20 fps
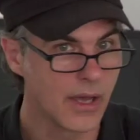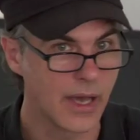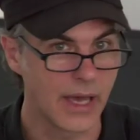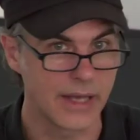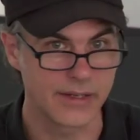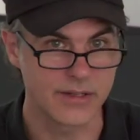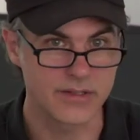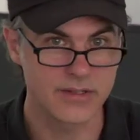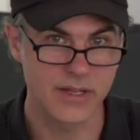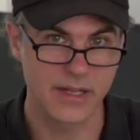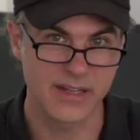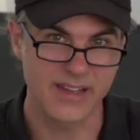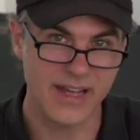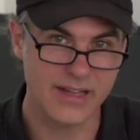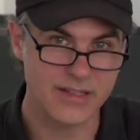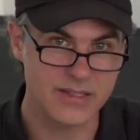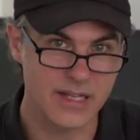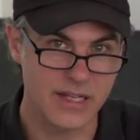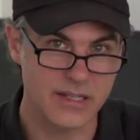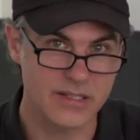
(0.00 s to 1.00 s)
And in
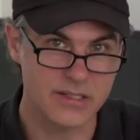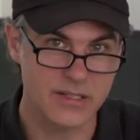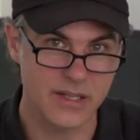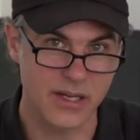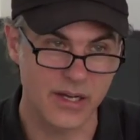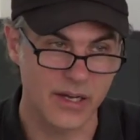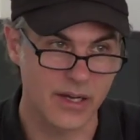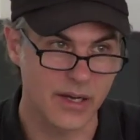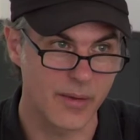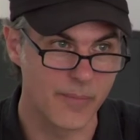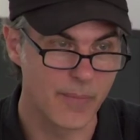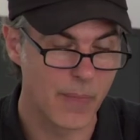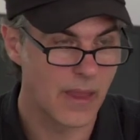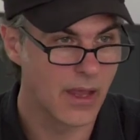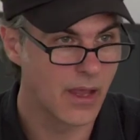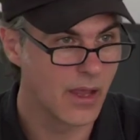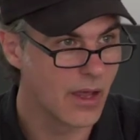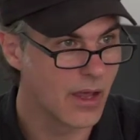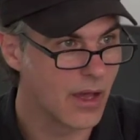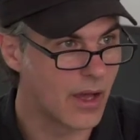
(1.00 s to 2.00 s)
that sense,
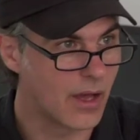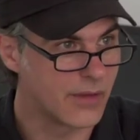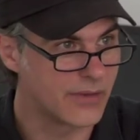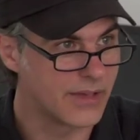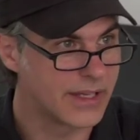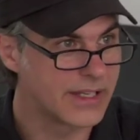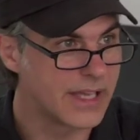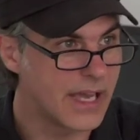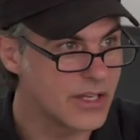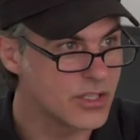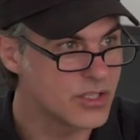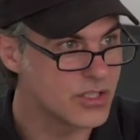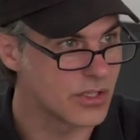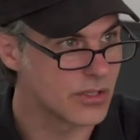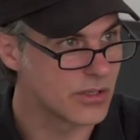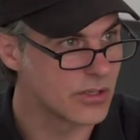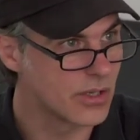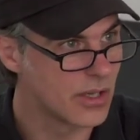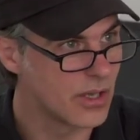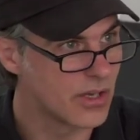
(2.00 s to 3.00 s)
a
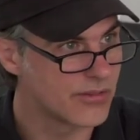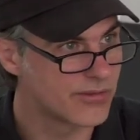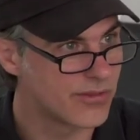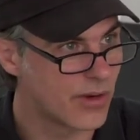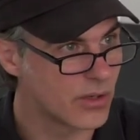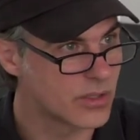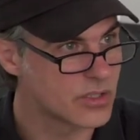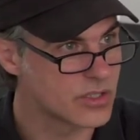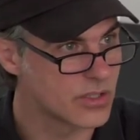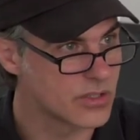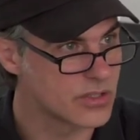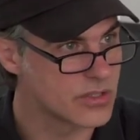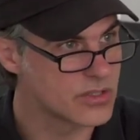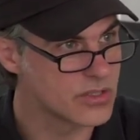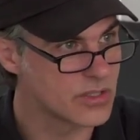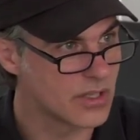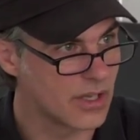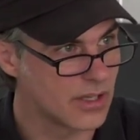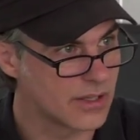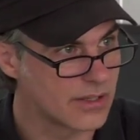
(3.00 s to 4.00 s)
negation
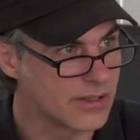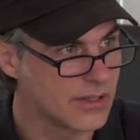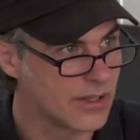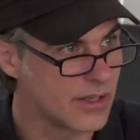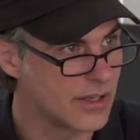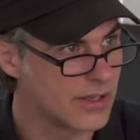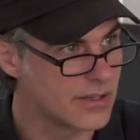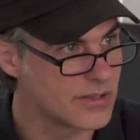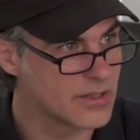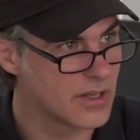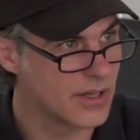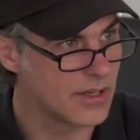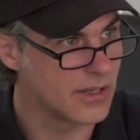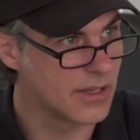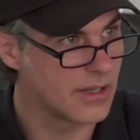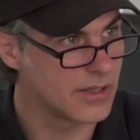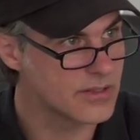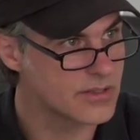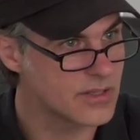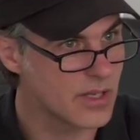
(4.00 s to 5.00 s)
functions
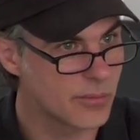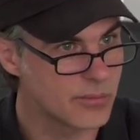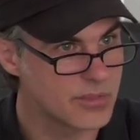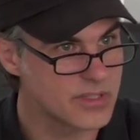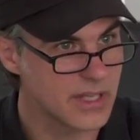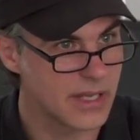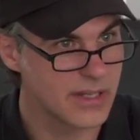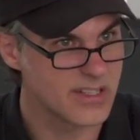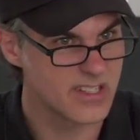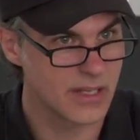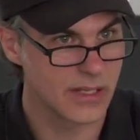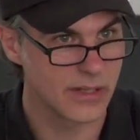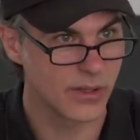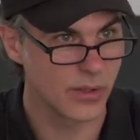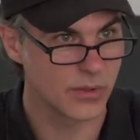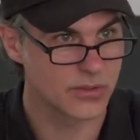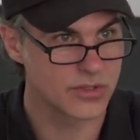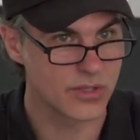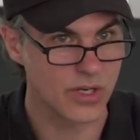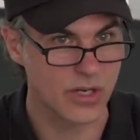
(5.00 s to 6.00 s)
in some sense in
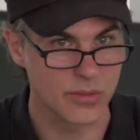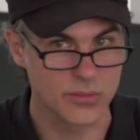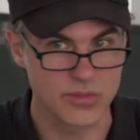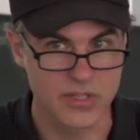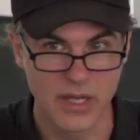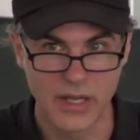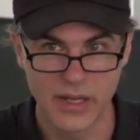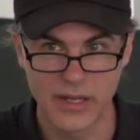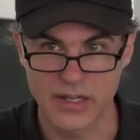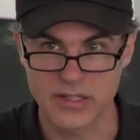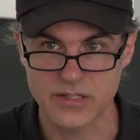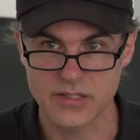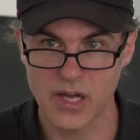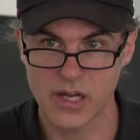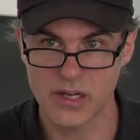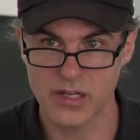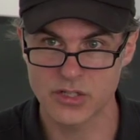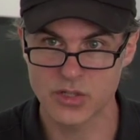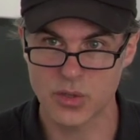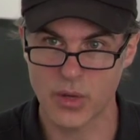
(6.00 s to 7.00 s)
those terms. It's
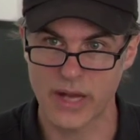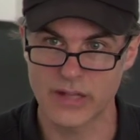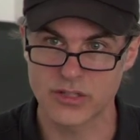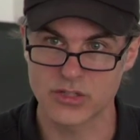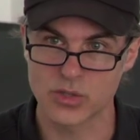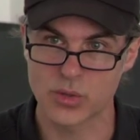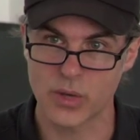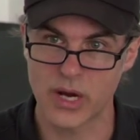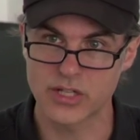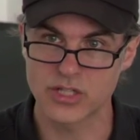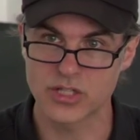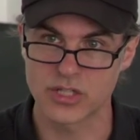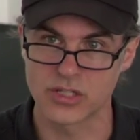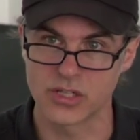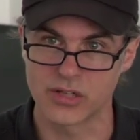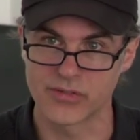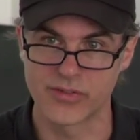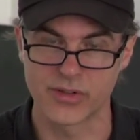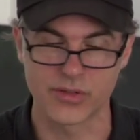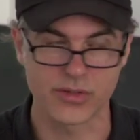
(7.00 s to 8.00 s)
not a
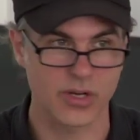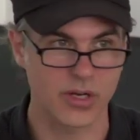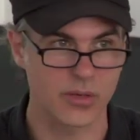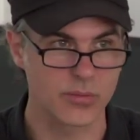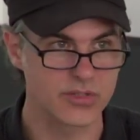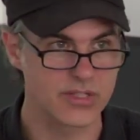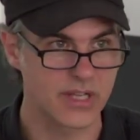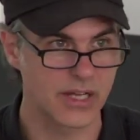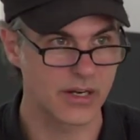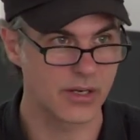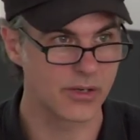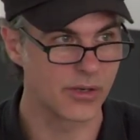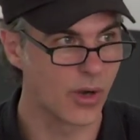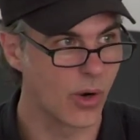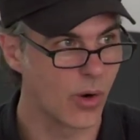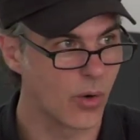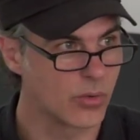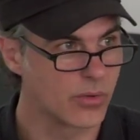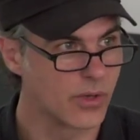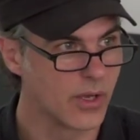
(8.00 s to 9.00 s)
transgression of the terms that are
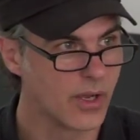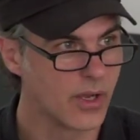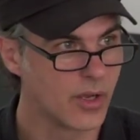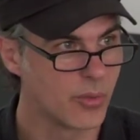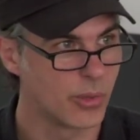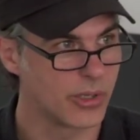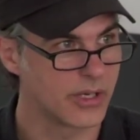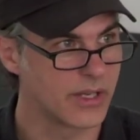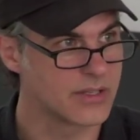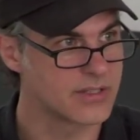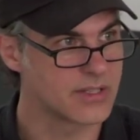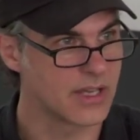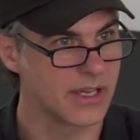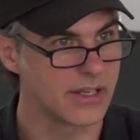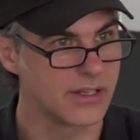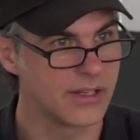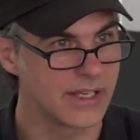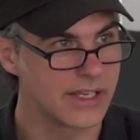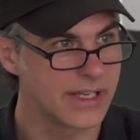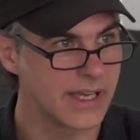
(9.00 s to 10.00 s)
known, but it's
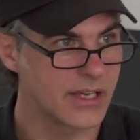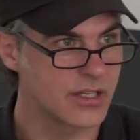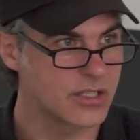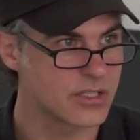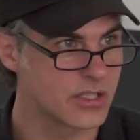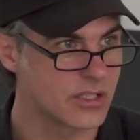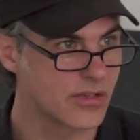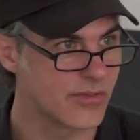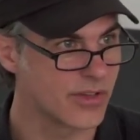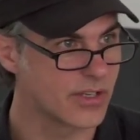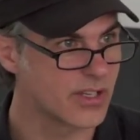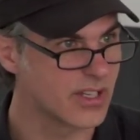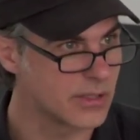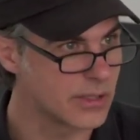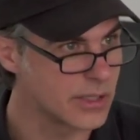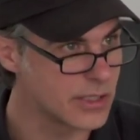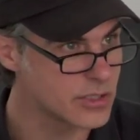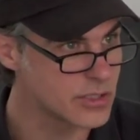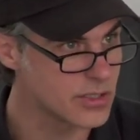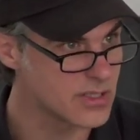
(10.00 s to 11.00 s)
a negation of the
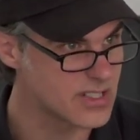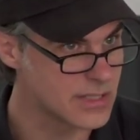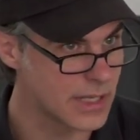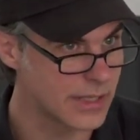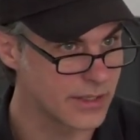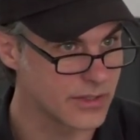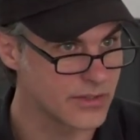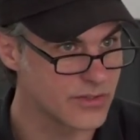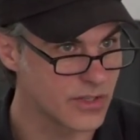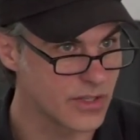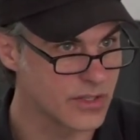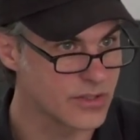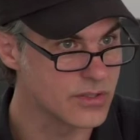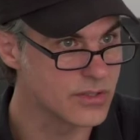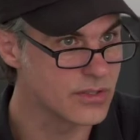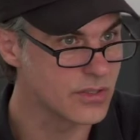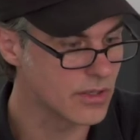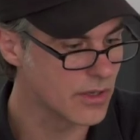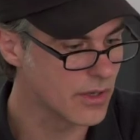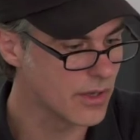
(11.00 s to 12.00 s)
conditions that
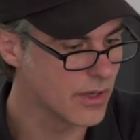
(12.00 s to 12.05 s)
exist.